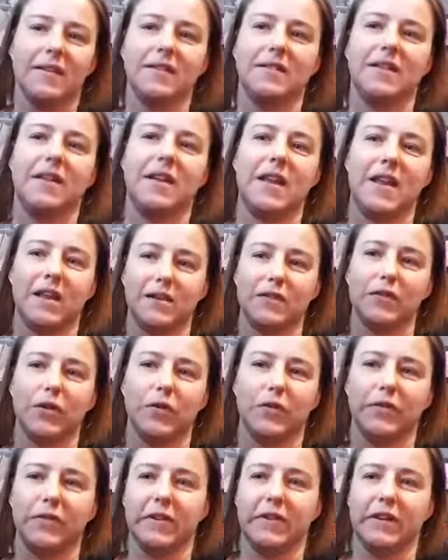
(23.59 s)
Today is
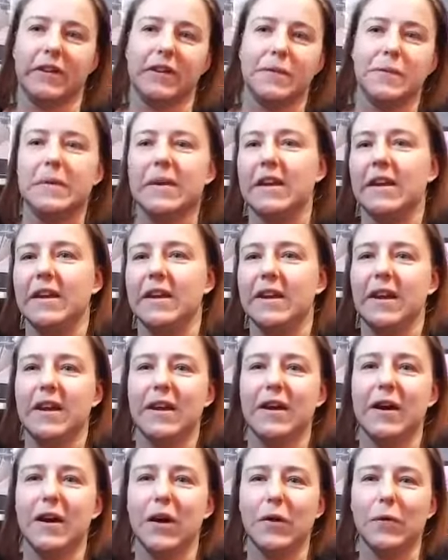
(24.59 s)
hopefully going to be
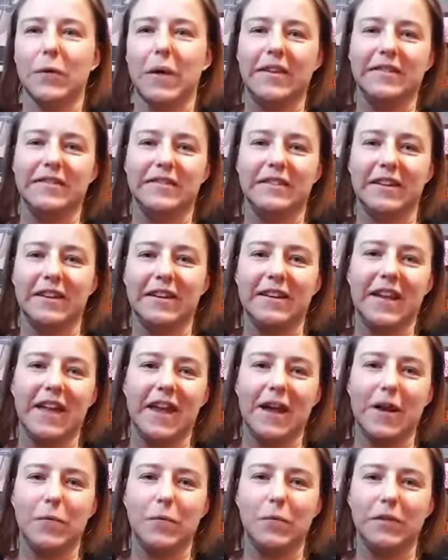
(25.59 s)
a resting
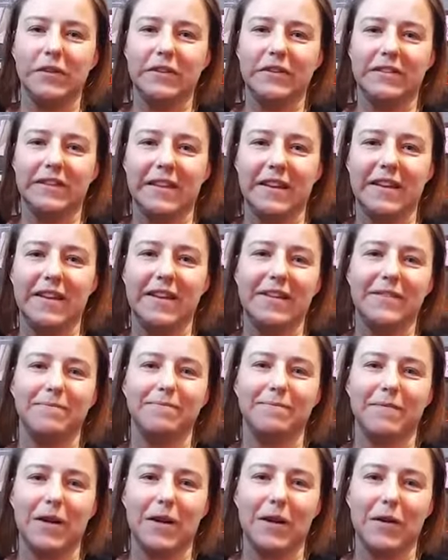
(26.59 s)
day. We'll see,
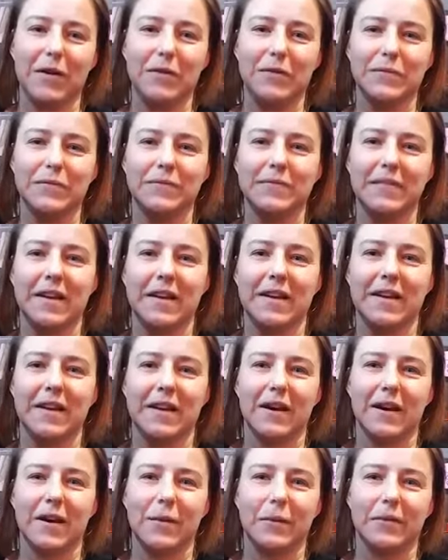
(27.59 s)
though.
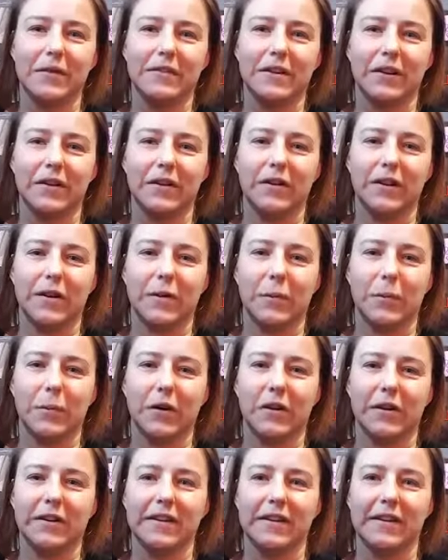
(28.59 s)
Always hard at
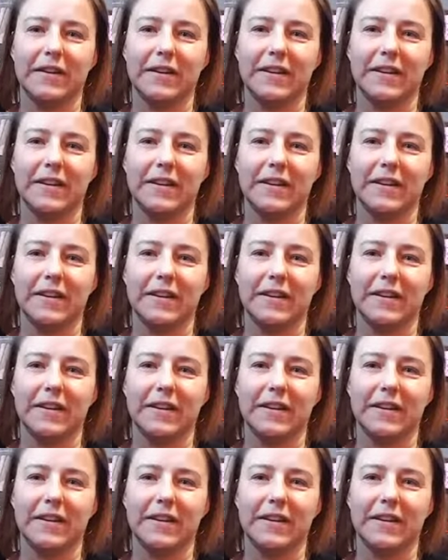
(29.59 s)
work.